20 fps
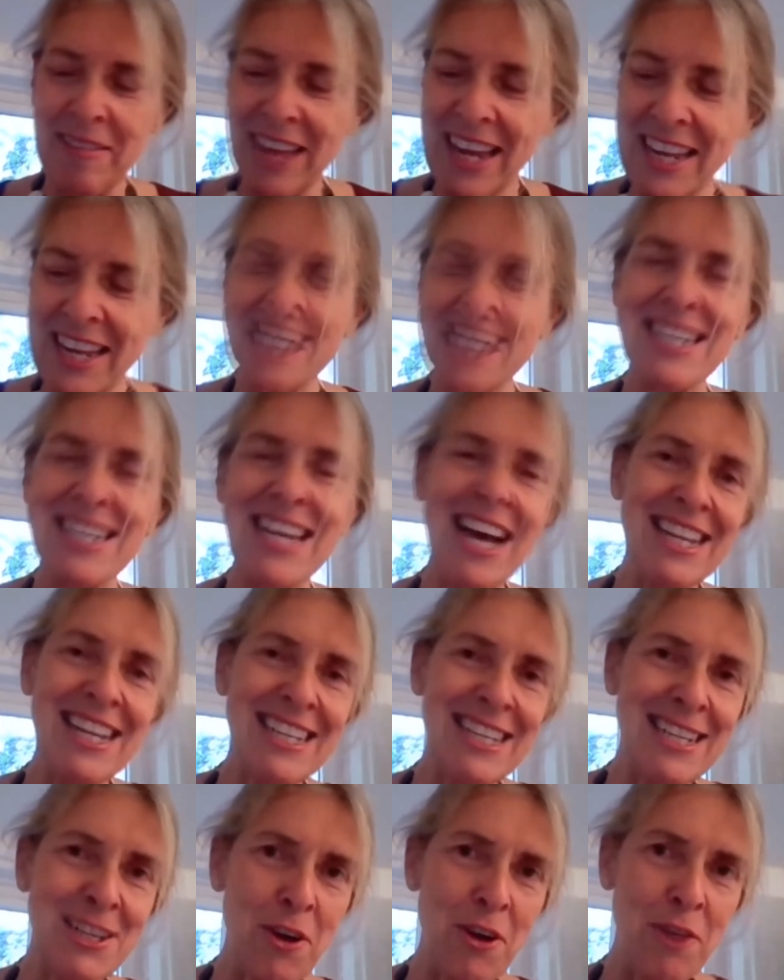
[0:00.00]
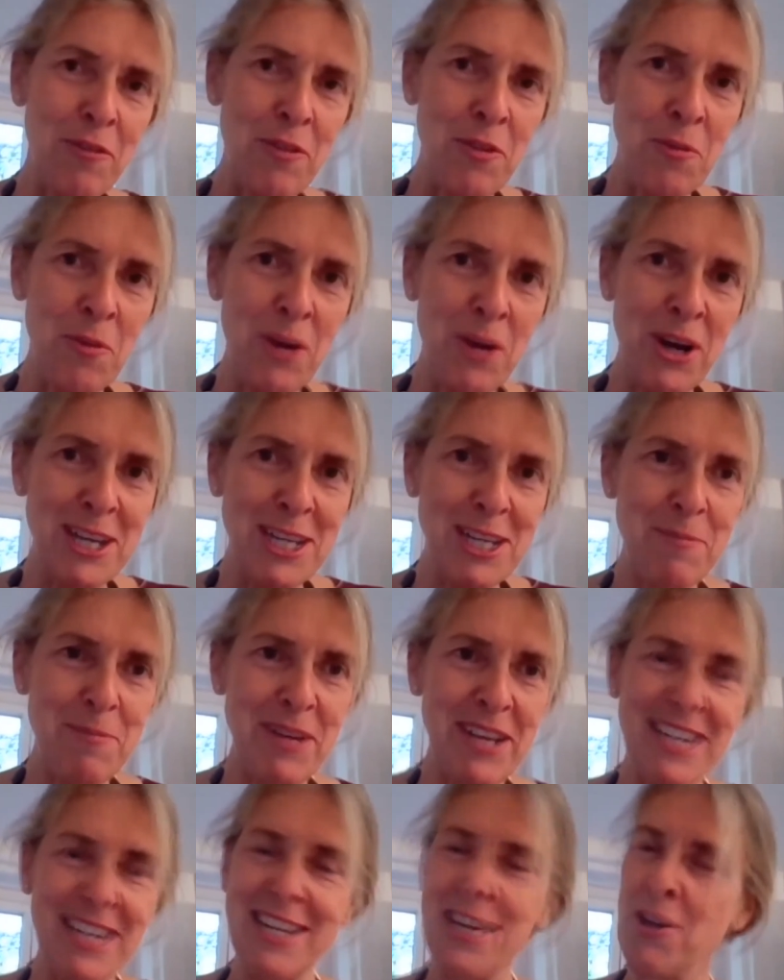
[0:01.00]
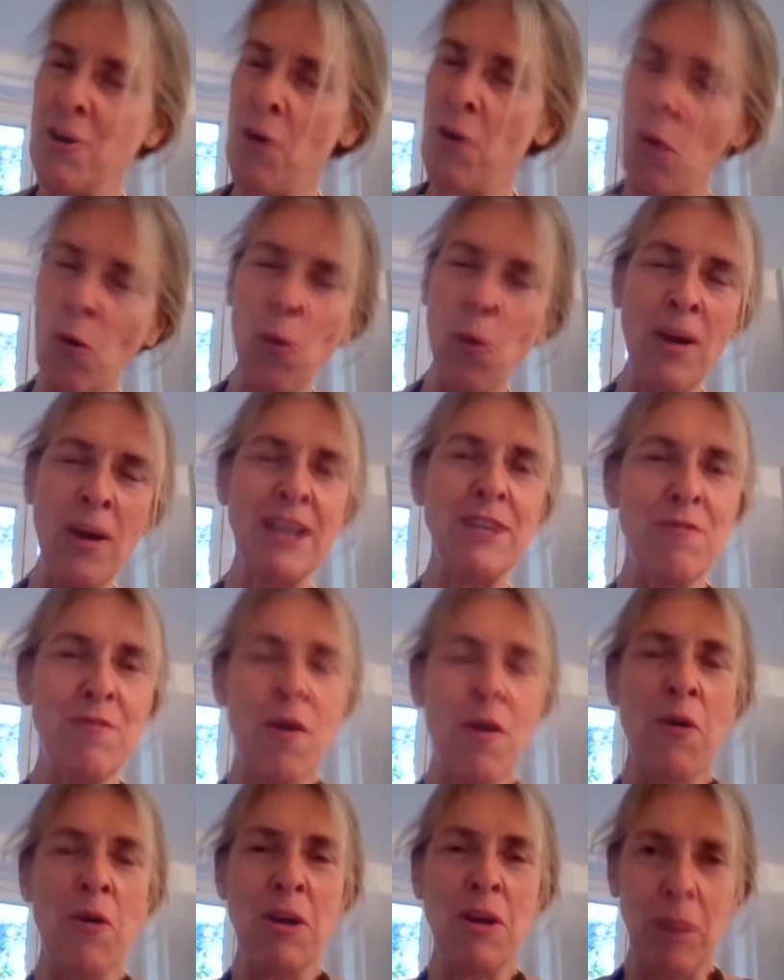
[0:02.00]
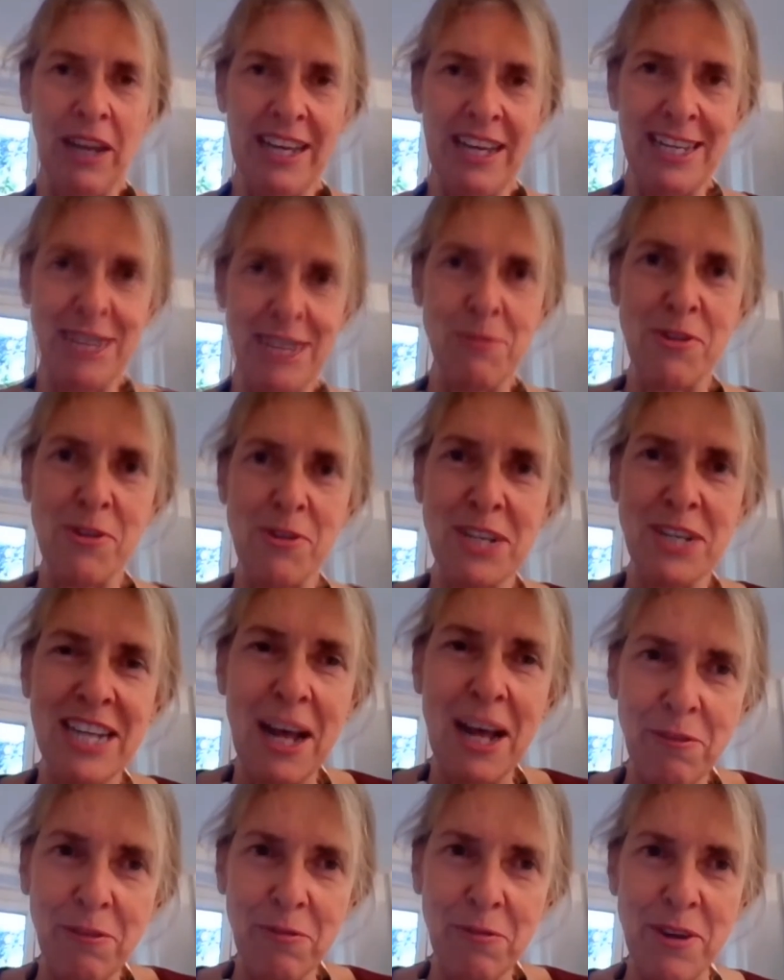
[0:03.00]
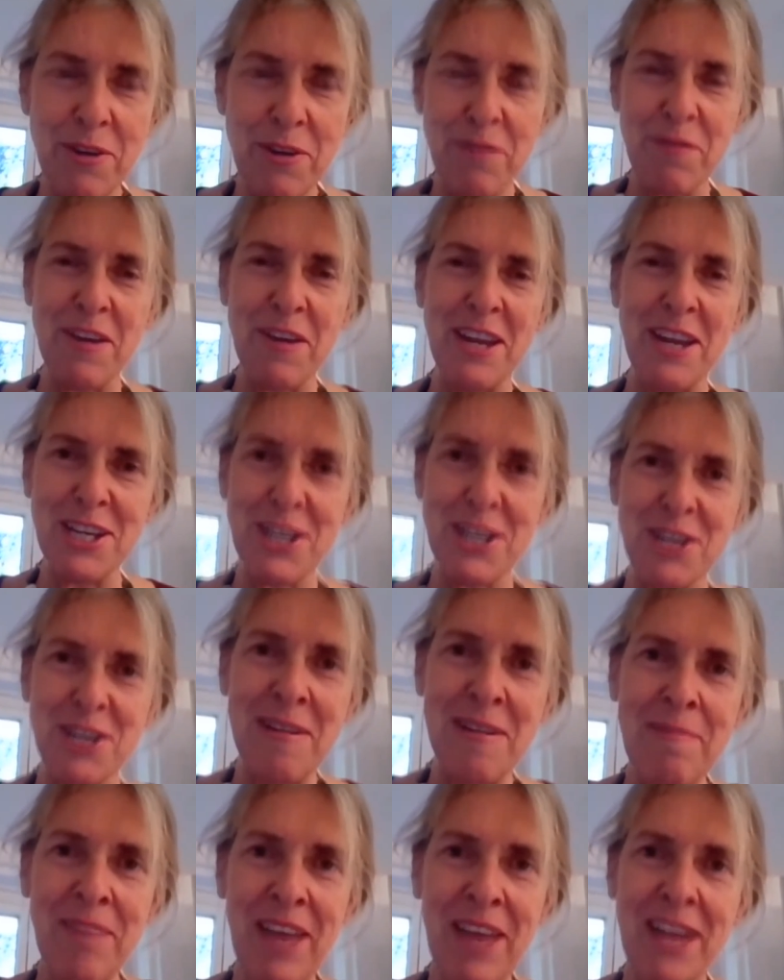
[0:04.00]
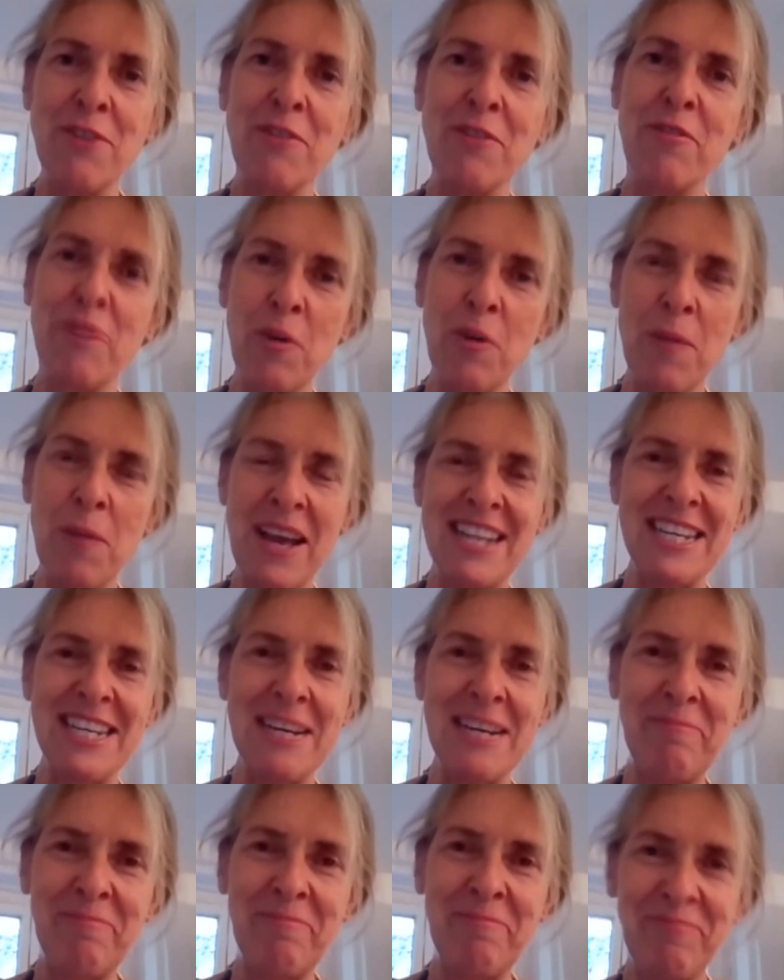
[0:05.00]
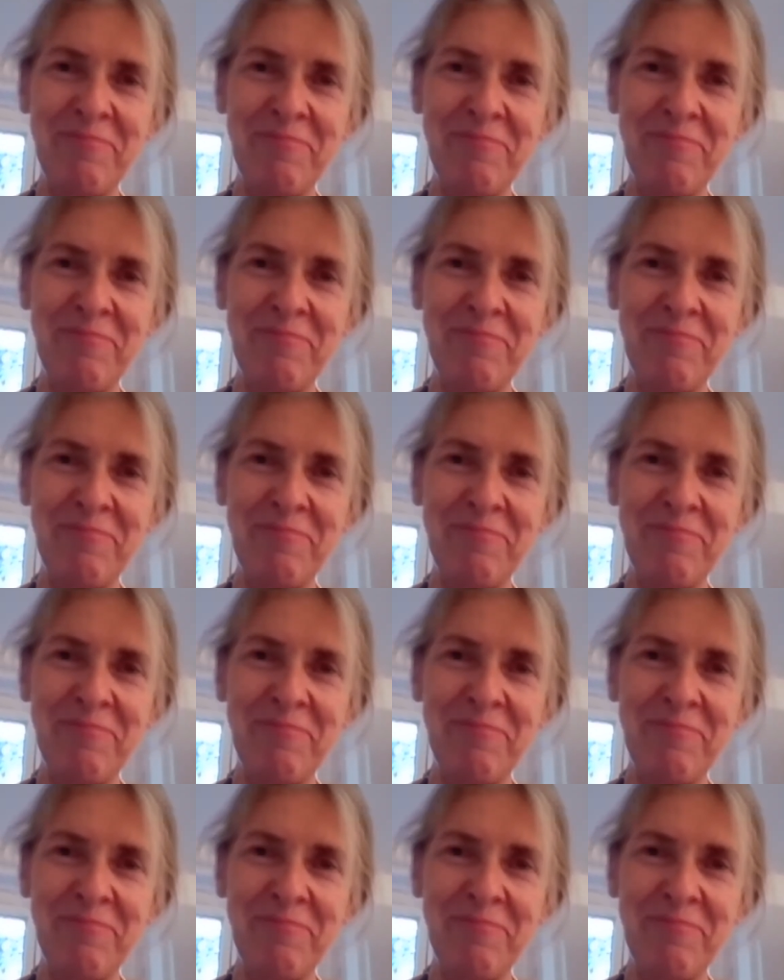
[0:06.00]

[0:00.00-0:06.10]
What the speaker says: getting started is often the worst, because then you're always very pleased with yourself when you've finished, and you'll feel better.